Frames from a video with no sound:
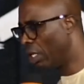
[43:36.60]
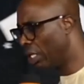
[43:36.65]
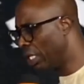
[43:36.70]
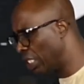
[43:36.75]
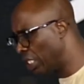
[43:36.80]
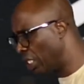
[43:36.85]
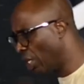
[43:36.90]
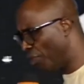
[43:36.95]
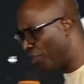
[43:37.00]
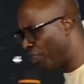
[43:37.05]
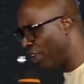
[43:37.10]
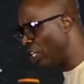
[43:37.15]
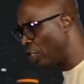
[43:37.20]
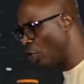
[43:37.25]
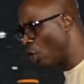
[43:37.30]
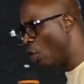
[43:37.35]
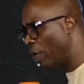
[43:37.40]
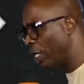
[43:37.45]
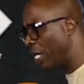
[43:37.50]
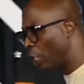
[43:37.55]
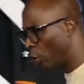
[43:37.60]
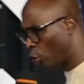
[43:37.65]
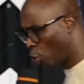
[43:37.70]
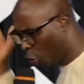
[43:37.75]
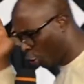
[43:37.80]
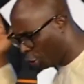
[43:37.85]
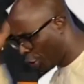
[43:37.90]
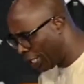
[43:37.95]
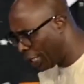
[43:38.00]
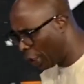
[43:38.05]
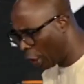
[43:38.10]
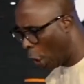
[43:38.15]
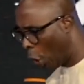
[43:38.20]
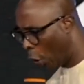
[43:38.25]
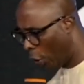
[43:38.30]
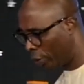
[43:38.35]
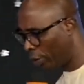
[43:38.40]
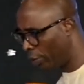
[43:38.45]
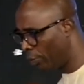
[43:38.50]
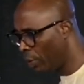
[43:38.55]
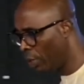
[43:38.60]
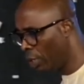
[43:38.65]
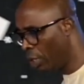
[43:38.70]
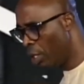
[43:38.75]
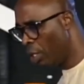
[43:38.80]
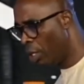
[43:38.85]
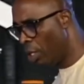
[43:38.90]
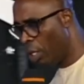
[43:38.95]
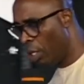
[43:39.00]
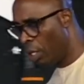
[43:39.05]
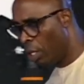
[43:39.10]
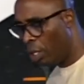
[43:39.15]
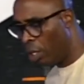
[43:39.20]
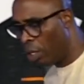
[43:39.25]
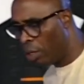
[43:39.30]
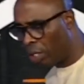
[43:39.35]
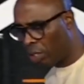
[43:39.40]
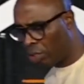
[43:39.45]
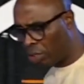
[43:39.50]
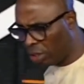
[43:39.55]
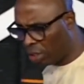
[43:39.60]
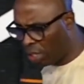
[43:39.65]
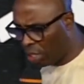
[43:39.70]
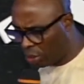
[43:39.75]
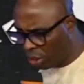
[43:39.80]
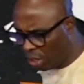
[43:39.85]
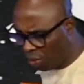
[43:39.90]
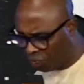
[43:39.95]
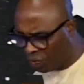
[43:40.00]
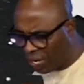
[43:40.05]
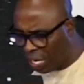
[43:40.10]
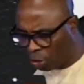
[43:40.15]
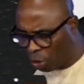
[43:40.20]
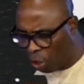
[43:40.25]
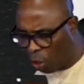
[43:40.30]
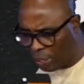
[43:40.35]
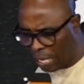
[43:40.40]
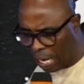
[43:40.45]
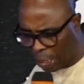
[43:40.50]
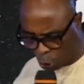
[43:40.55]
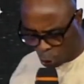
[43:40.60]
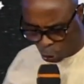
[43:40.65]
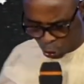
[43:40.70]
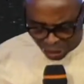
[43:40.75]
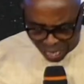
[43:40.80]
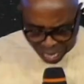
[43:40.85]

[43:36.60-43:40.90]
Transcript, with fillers: Receive fresh hunger to seek God. Re receive fresh hunger to